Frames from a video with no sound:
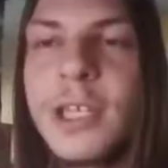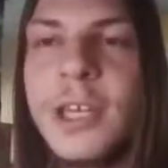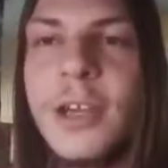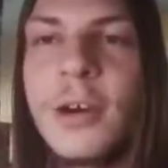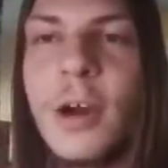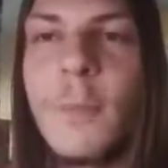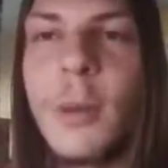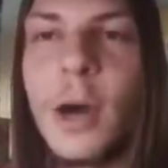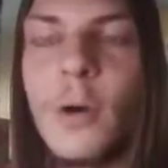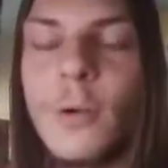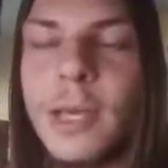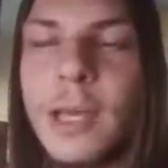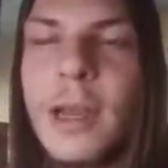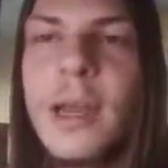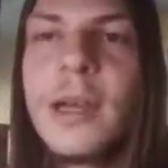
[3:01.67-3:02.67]
to your
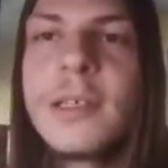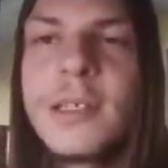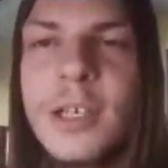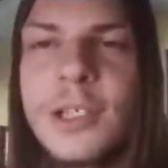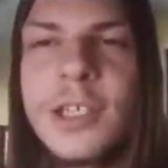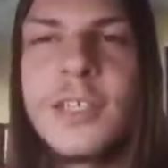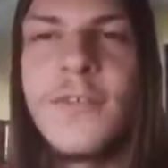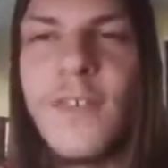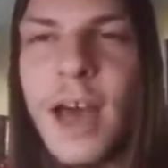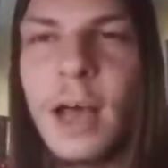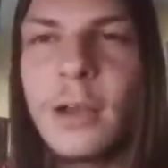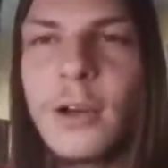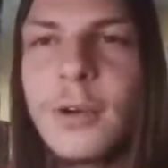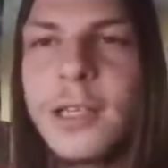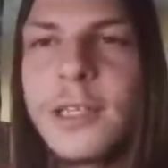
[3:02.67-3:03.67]
opponent, such as
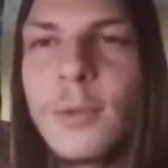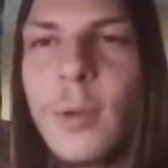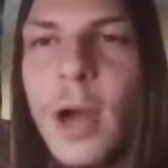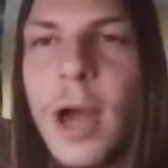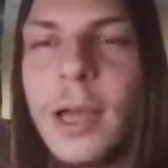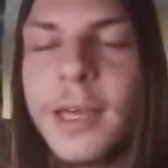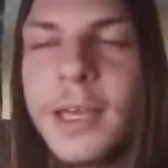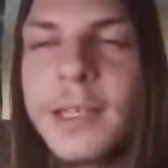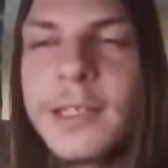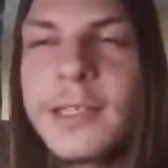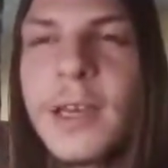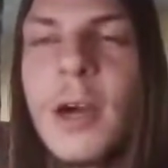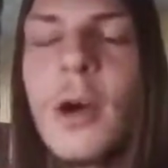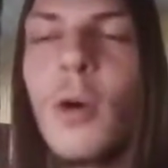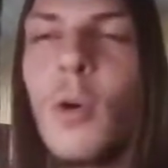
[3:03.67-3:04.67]
Valkyrie's
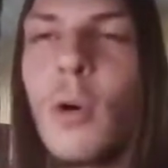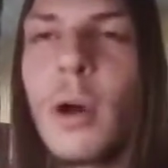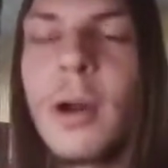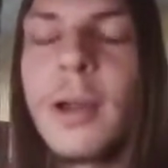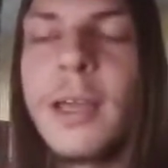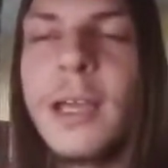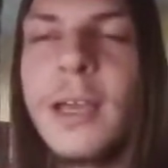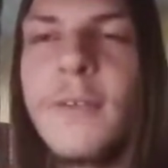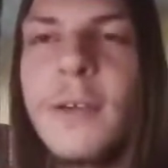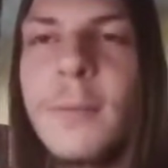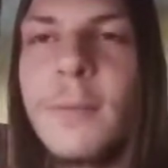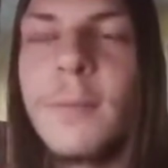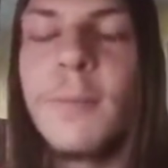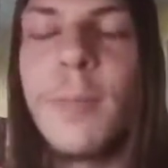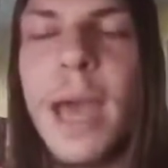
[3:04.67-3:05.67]
rockets, or even
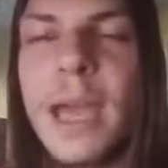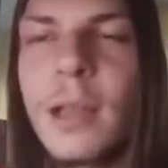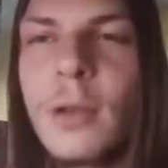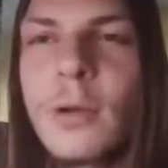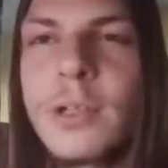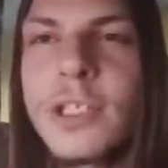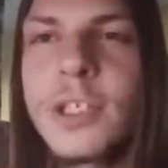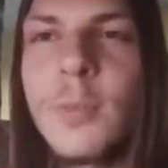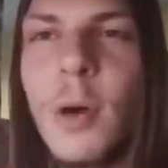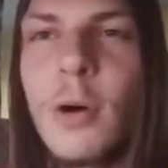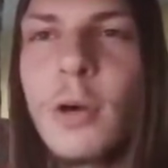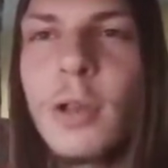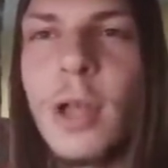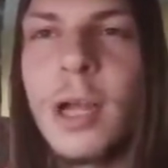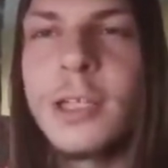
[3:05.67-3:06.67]
Bangalore's
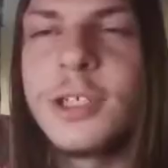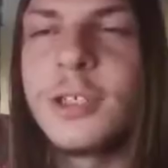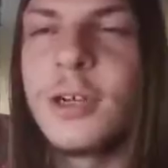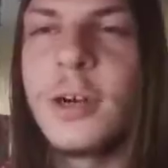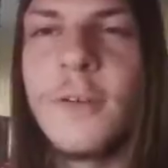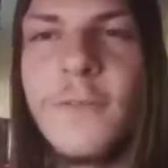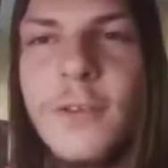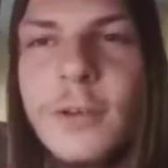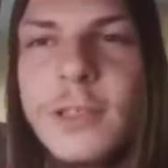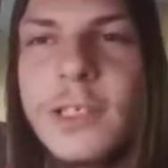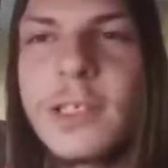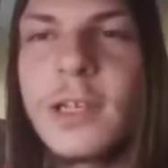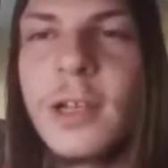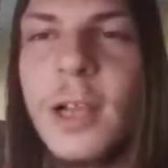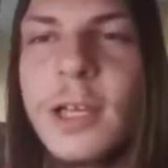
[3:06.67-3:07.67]
smoke launcher, or Fuse's
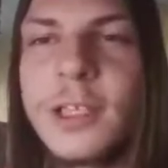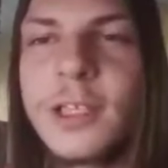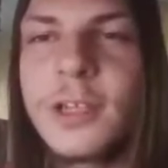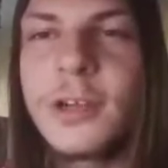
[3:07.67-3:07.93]
cluster